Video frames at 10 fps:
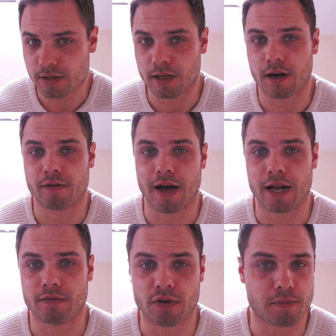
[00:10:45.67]
that I've
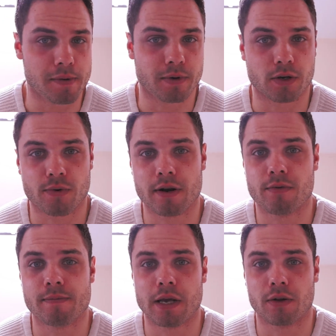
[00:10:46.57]
had a few people agree
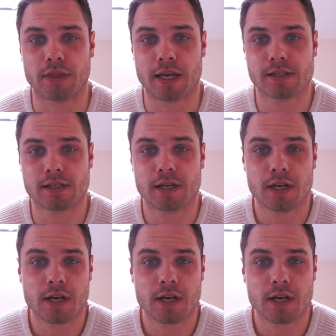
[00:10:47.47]
with me on this